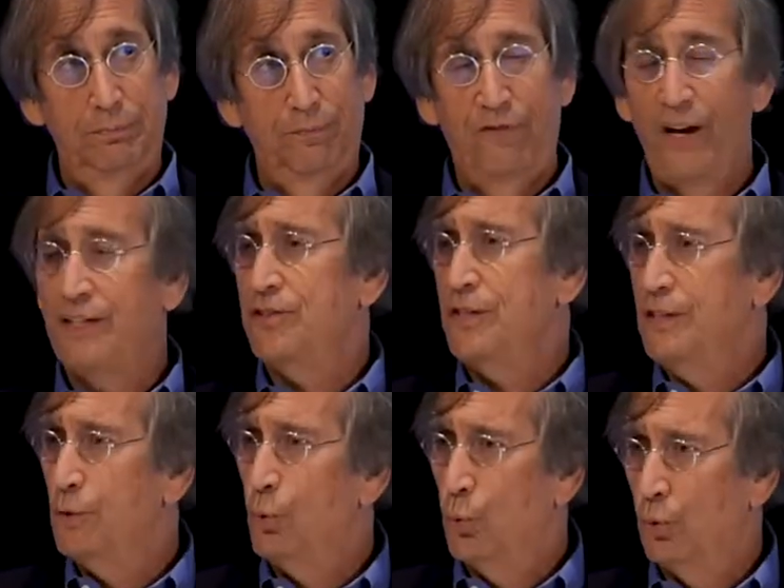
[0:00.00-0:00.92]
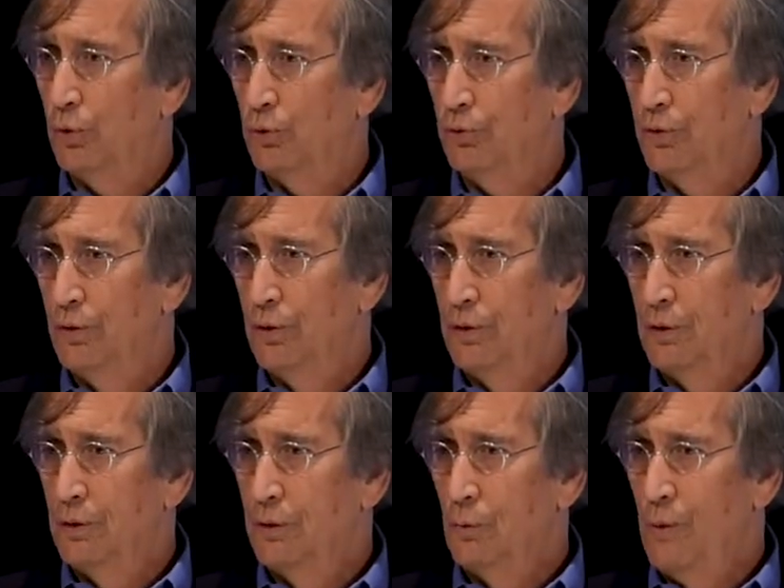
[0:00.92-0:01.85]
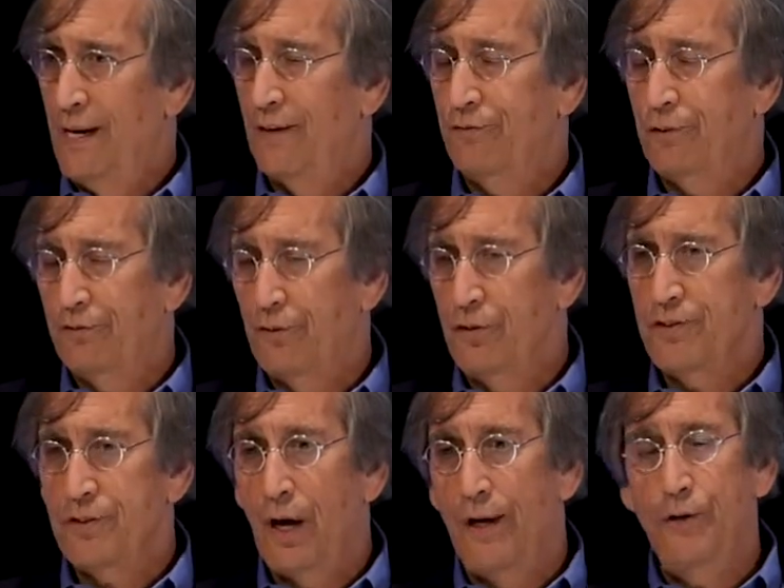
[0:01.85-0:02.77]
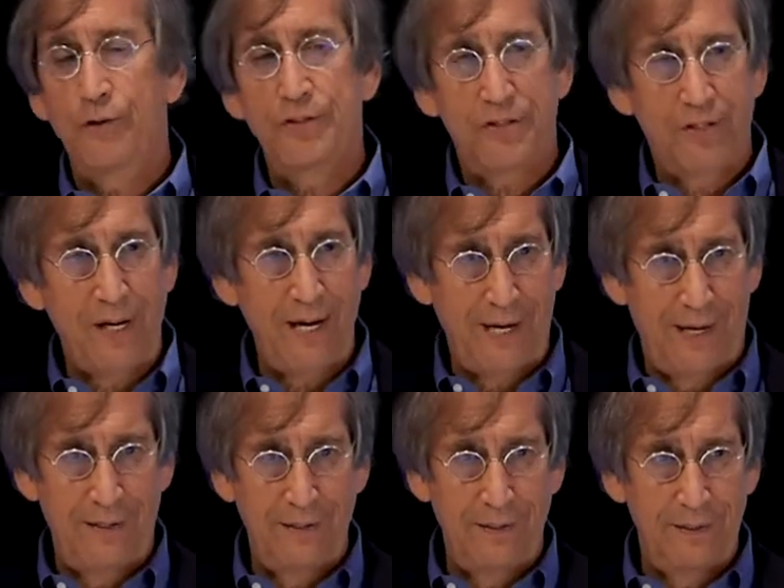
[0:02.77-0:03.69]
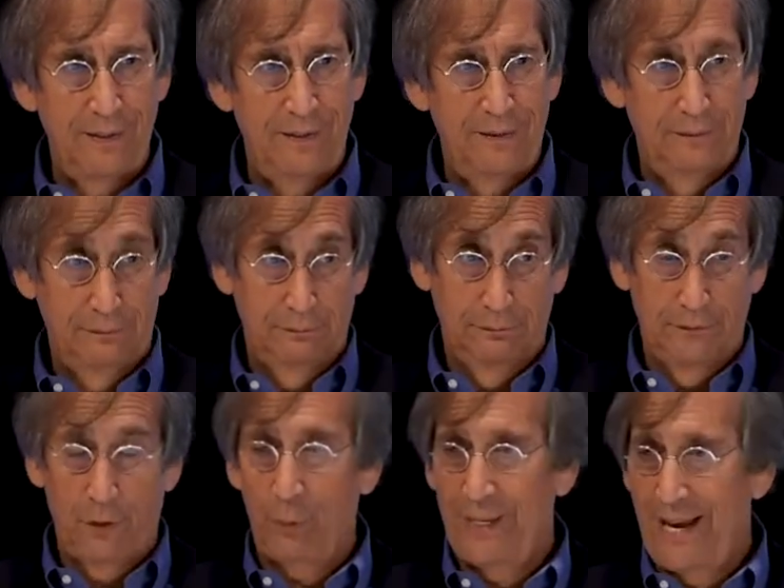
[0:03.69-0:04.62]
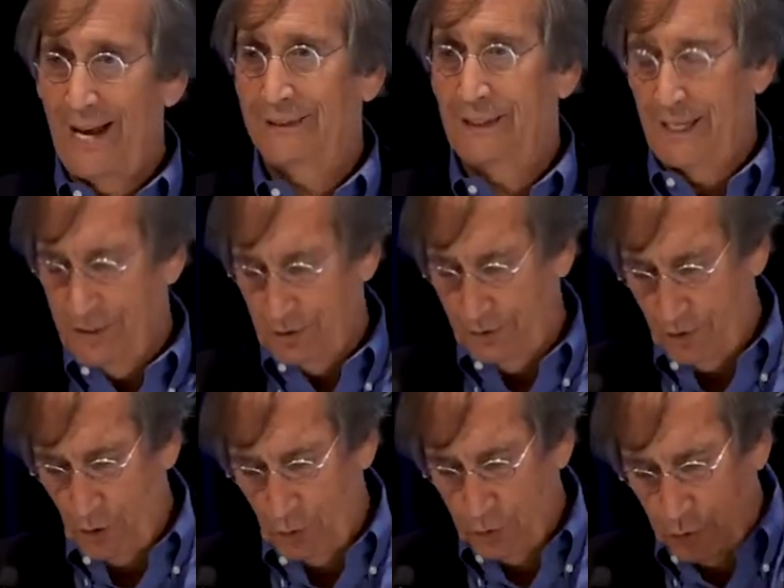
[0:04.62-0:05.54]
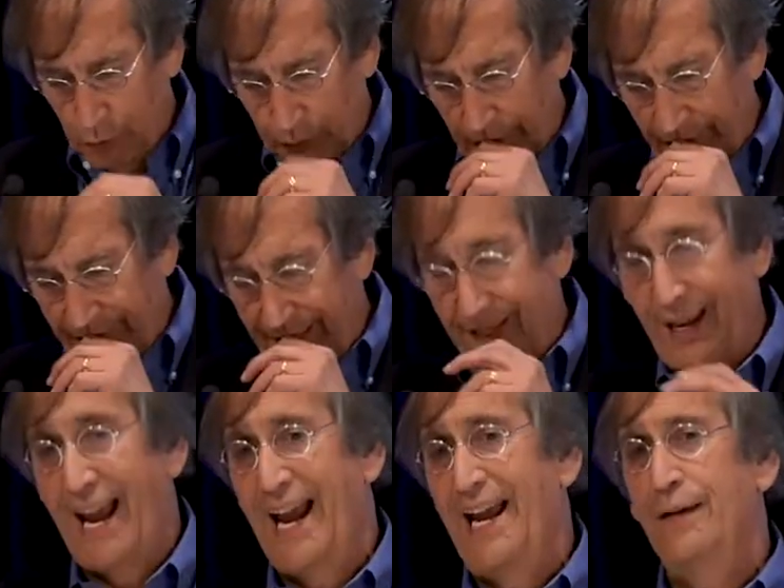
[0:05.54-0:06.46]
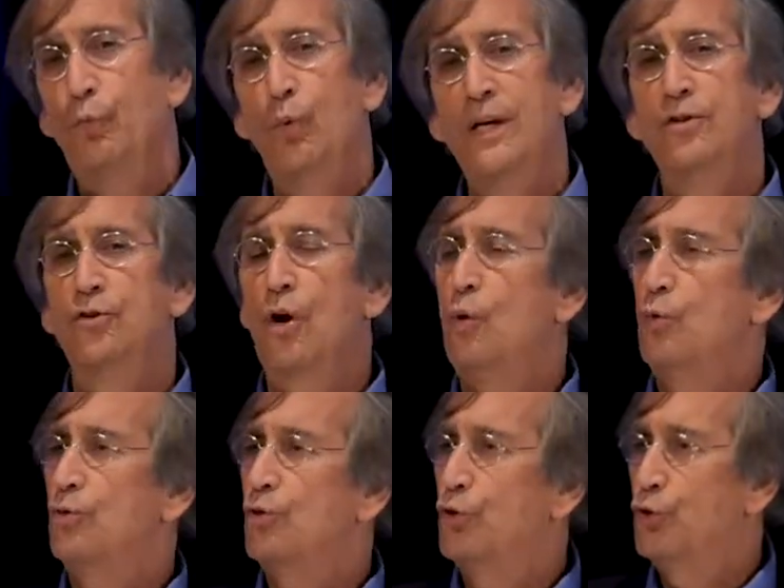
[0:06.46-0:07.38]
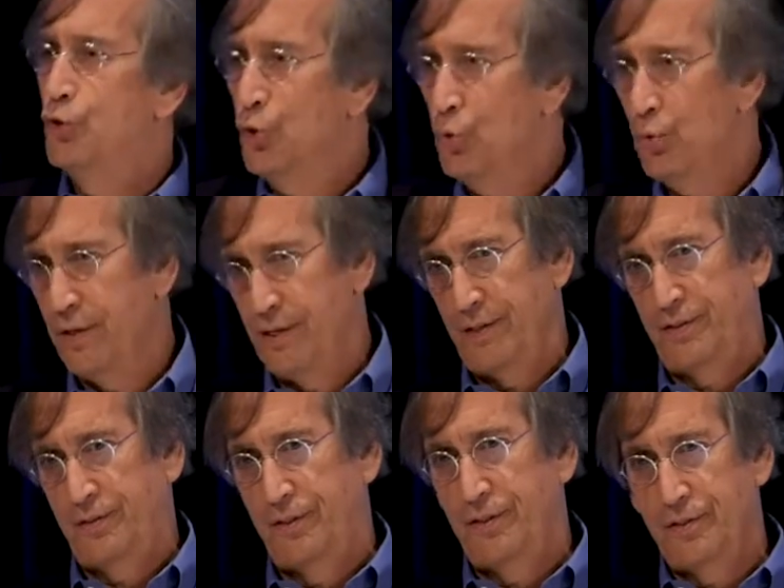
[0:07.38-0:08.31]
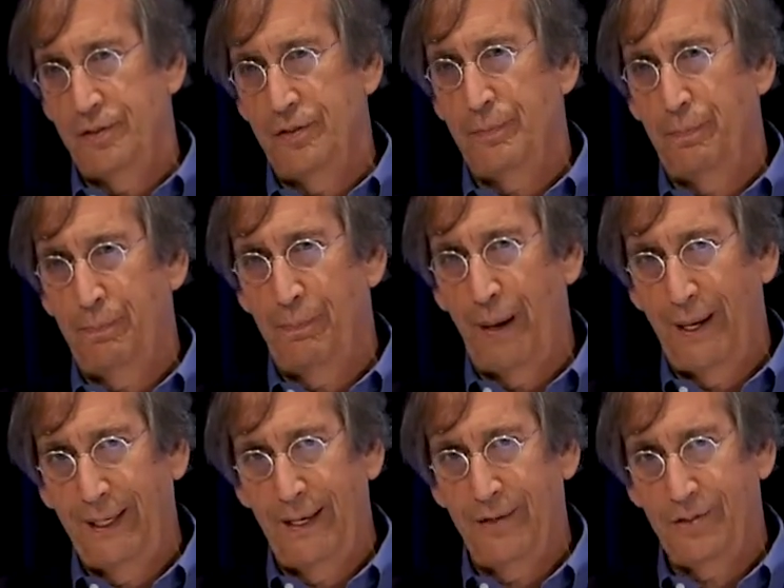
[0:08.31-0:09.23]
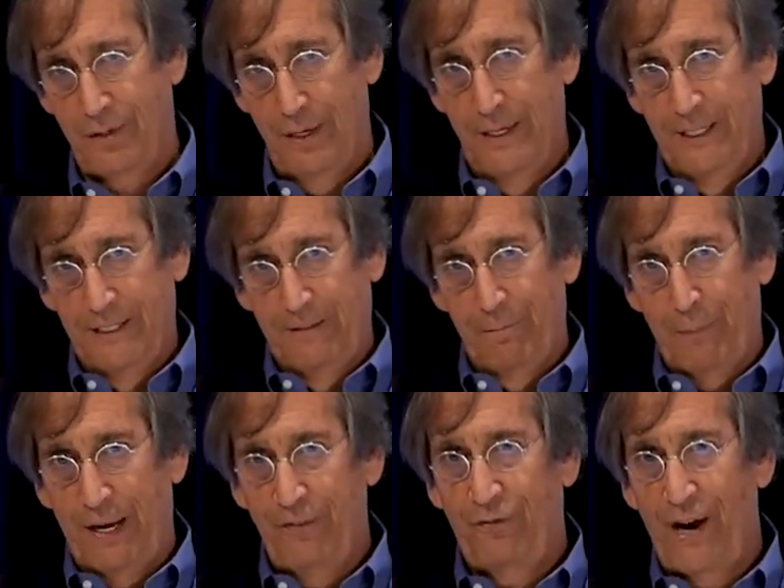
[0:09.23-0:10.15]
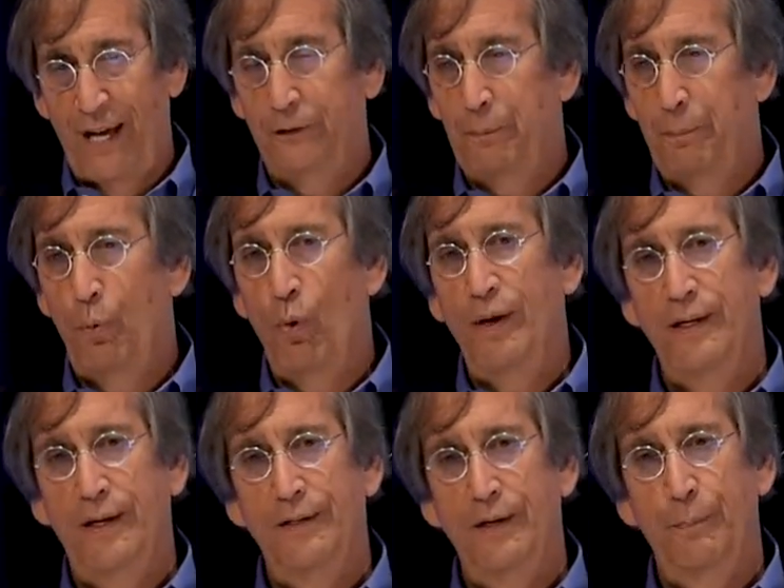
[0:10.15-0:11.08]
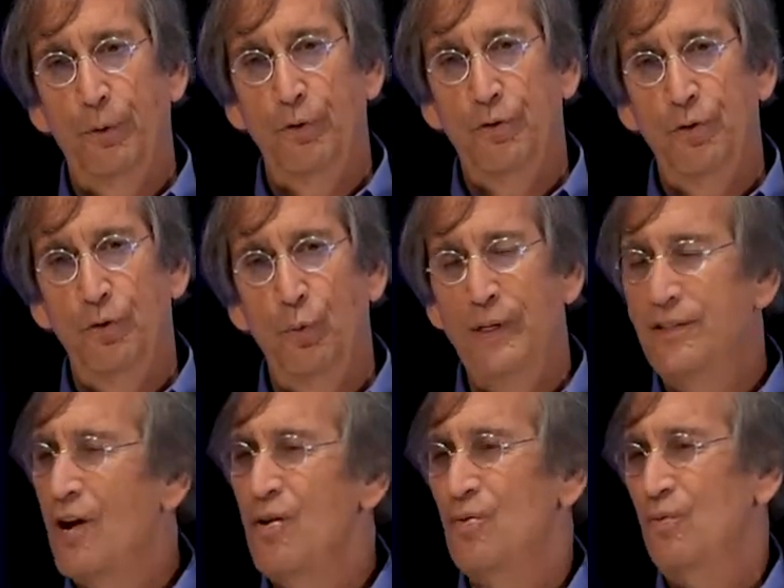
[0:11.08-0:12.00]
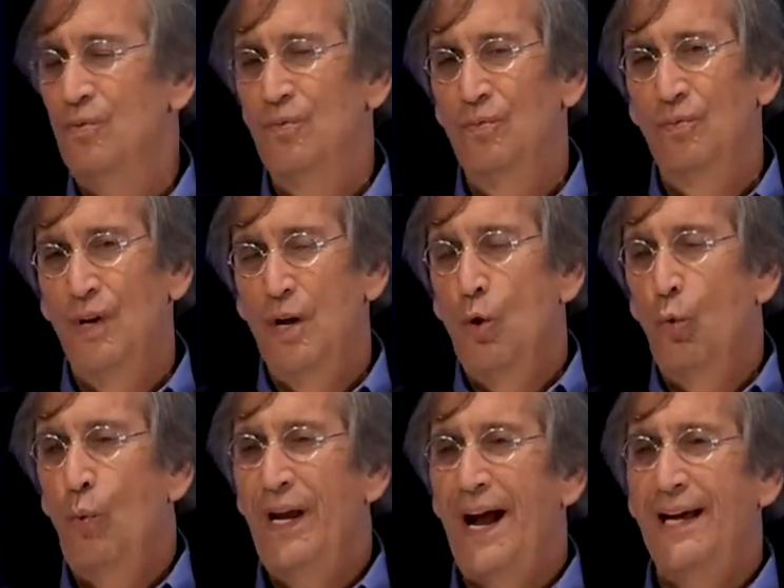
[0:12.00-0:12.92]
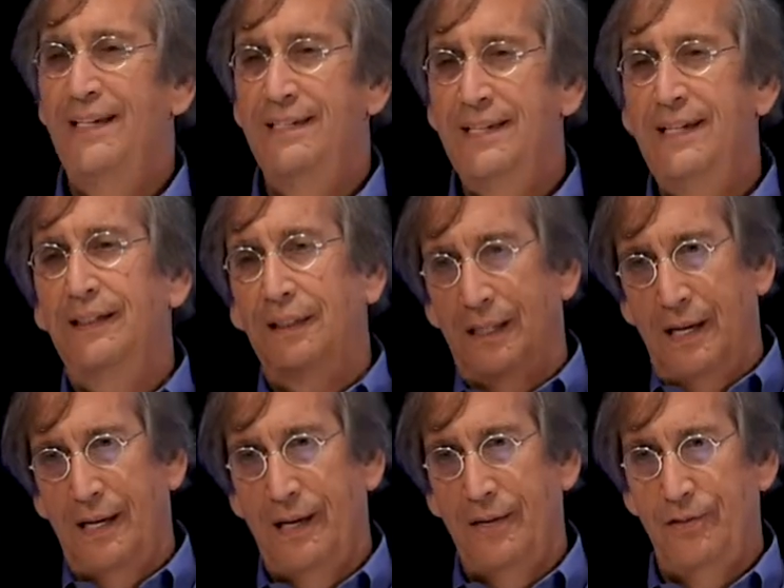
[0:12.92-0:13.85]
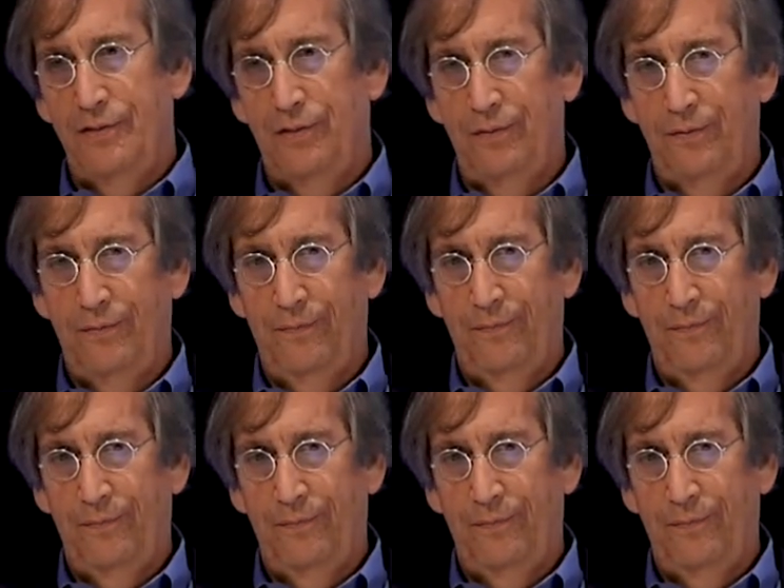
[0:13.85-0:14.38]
fixing the world, we have to first understand the realities of those who live in it. And we don't do this. This is, I guess, my final point on number 2. We don't. We idealize